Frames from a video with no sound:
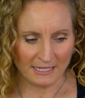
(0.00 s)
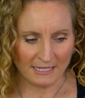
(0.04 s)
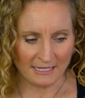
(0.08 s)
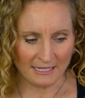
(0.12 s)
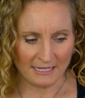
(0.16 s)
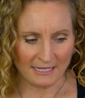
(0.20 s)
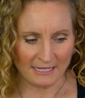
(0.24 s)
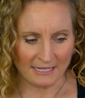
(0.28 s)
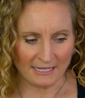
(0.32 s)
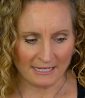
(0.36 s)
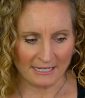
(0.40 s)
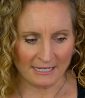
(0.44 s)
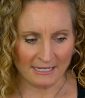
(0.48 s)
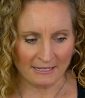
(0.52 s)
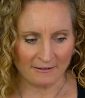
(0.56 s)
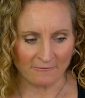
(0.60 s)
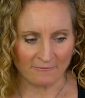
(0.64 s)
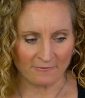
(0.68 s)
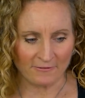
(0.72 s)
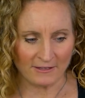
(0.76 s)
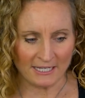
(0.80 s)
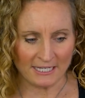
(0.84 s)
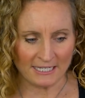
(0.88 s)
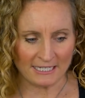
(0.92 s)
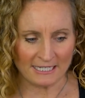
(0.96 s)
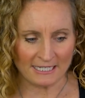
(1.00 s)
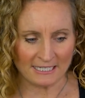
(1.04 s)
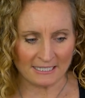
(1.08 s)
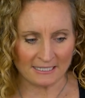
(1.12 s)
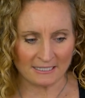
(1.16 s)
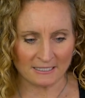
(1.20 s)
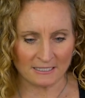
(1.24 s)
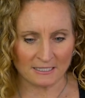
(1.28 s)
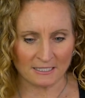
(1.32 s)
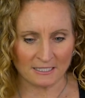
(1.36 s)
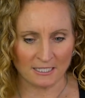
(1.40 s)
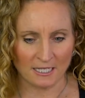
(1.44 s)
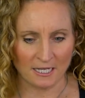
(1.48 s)
If it
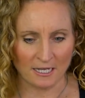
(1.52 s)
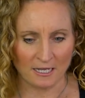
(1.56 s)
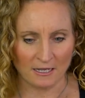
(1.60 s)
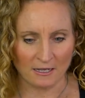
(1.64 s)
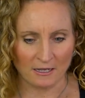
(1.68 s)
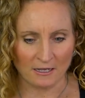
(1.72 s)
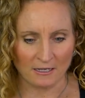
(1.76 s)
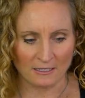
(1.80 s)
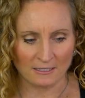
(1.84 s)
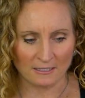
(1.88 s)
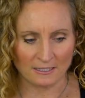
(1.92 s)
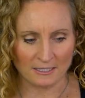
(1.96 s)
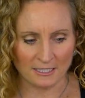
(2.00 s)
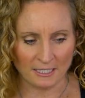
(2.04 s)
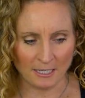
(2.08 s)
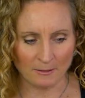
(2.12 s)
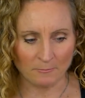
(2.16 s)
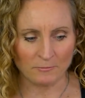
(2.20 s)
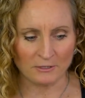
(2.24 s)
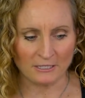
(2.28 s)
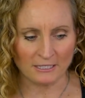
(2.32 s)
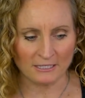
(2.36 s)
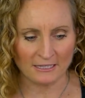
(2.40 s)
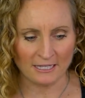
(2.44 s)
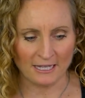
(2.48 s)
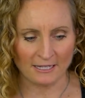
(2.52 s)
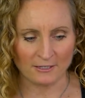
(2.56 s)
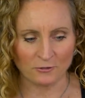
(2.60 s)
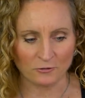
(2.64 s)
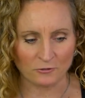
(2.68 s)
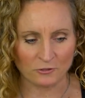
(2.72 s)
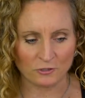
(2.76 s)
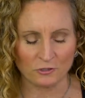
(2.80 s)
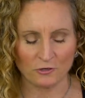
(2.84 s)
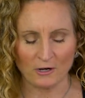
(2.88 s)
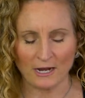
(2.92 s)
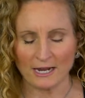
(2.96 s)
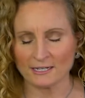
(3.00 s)
is something that you're
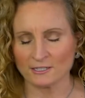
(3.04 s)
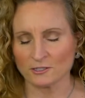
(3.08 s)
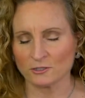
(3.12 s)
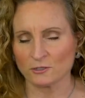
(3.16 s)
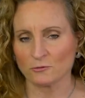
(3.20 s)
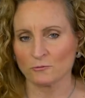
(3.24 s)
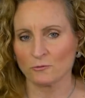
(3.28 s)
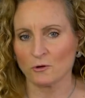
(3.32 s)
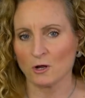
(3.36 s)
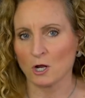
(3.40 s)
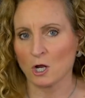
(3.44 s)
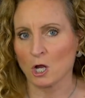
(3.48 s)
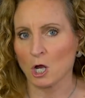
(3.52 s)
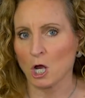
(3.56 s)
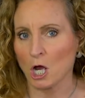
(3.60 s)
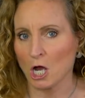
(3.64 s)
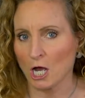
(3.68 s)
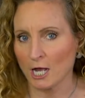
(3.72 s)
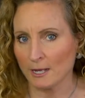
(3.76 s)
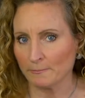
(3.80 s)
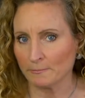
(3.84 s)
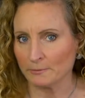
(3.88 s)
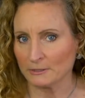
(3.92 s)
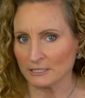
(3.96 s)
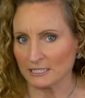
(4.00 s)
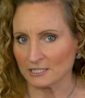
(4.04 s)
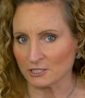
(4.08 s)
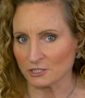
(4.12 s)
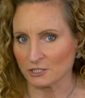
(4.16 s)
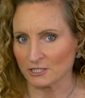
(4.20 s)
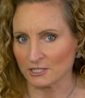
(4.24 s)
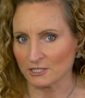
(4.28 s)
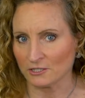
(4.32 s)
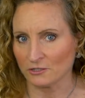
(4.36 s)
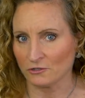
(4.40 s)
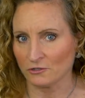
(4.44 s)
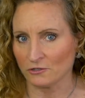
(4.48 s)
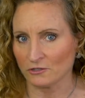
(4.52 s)
trying to accomplish
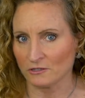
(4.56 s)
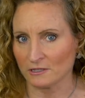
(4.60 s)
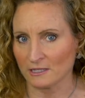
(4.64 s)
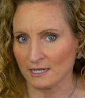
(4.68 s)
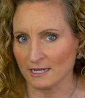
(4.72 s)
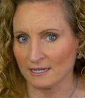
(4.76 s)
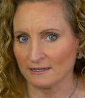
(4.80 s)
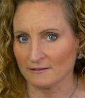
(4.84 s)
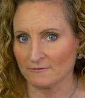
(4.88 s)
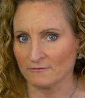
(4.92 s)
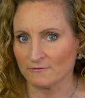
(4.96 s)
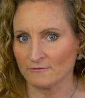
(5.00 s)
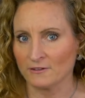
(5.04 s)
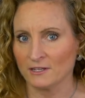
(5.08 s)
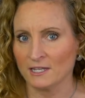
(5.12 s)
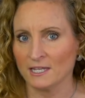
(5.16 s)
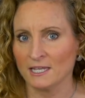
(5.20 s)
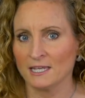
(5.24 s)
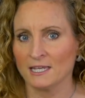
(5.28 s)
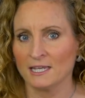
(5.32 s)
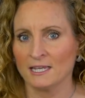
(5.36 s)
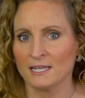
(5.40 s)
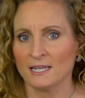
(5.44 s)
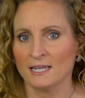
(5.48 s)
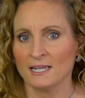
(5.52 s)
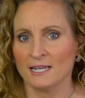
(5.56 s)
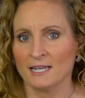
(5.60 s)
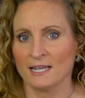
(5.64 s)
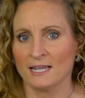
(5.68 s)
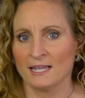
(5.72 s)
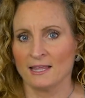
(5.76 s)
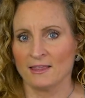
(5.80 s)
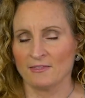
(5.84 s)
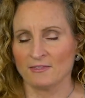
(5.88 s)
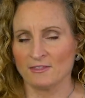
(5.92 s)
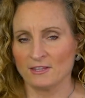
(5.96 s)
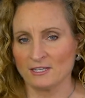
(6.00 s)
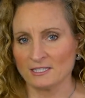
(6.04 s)
in your life,
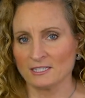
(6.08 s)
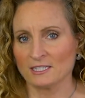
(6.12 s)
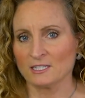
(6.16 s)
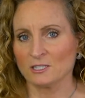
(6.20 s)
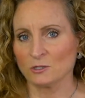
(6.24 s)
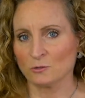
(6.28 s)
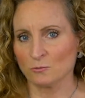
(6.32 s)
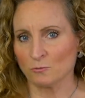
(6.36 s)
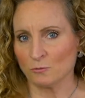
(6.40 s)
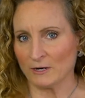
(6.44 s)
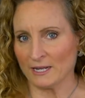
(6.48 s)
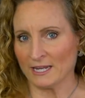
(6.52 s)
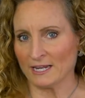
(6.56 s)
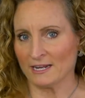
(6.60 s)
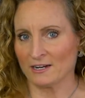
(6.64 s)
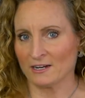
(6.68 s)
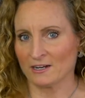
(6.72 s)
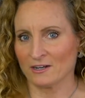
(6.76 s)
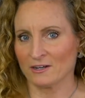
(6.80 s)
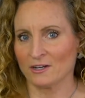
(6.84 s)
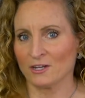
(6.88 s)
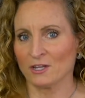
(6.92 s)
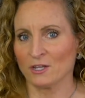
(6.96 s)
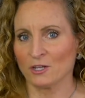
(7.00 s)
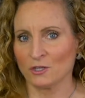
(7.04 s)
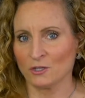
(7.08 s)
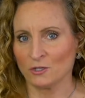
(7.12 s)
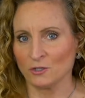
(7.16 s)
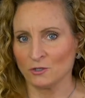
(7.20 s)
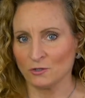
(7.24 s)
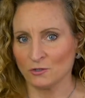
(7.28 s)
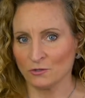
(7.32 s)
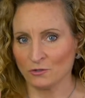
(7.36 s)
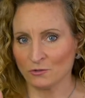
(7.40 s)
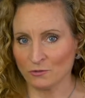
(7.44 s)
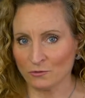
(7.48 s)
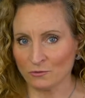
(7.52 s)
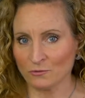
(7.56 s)
this is where
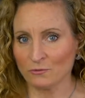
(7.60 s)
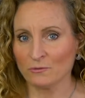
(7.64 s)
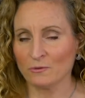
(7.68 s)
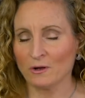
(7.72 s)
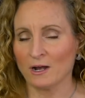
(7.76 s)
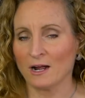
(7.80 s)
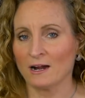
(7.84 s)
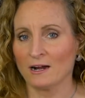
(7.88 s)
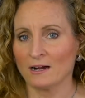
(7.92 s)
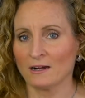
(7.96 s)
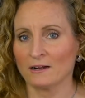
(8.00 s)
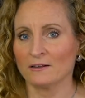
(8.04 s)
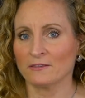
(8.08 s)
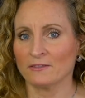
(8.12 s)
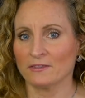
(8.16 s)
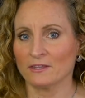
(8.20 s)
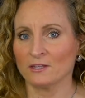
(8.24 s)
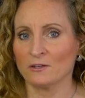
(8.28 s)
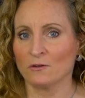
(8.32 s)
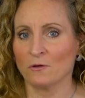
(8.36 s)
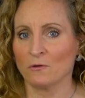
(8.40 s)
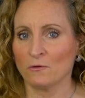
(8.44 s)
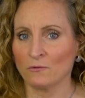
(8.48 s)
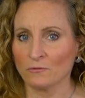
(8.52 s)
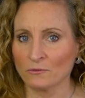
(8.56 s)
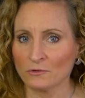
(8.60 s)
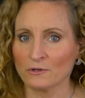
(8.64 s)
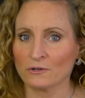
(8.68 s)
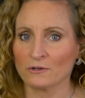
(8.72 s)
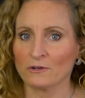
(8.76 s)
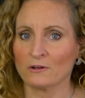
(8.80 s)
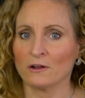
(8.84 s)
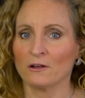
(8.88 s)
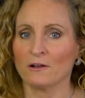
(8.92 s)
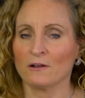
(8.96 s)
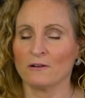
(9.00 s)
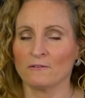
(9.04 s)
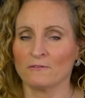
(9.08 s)
you are the
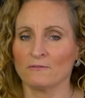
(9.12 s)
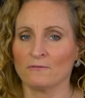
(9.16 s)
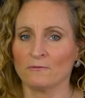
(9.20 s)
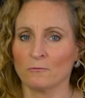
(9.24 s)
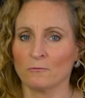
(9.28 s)
owner of